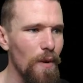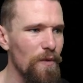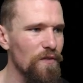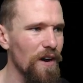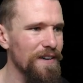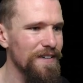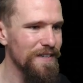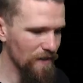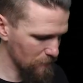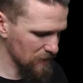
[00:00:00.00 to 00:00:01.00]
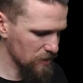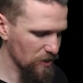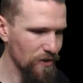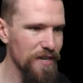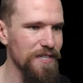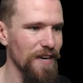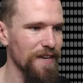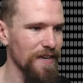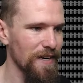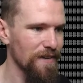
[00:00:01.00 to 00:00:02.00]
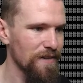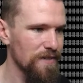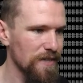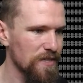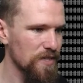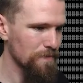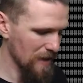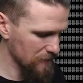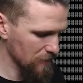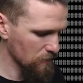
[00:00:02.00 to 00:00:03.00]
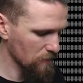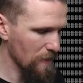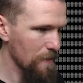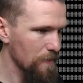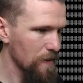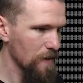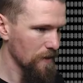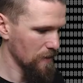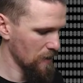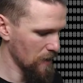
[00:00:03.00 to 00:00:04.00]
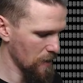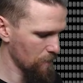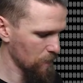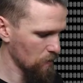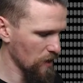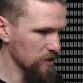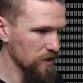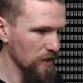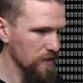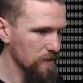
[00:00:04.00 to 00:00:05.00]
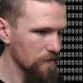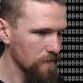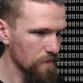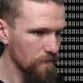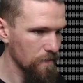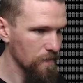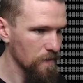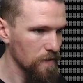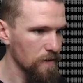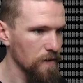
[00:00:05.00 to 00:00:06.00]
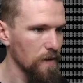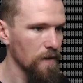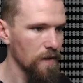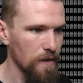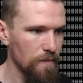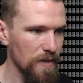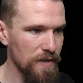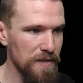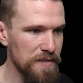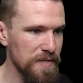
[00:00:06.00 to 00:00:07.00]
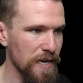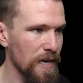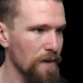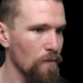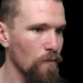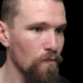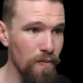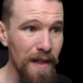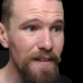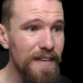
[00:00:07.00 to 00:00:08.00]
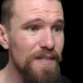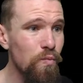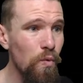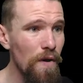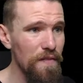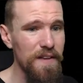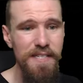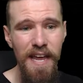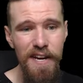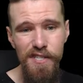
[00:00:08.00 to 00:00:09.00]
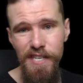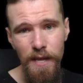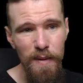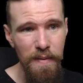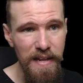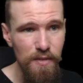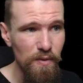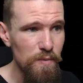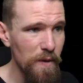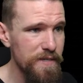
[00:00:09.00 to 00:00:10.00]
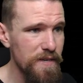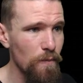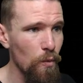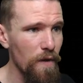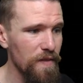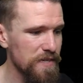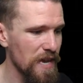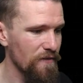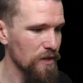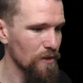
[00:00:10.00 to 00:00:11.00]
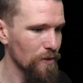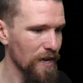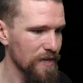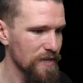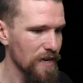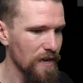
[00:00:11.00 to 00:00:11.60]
We've got another military crash site here, so let's just mark that on the map. Crash site. Because, well, it's worth us actually coming back to. It's worth us having a look at.